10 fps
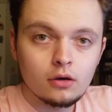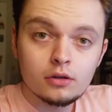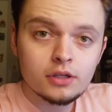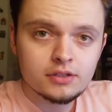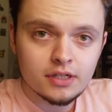
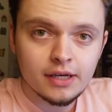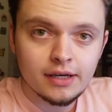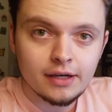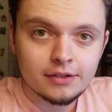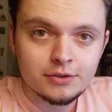Earlier
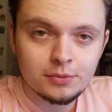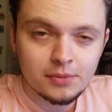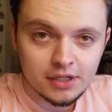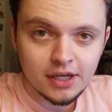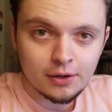today, I took
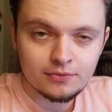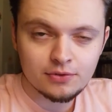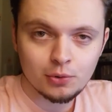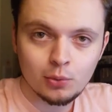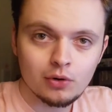Minnie out
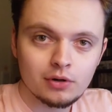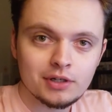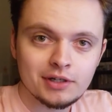for a walk,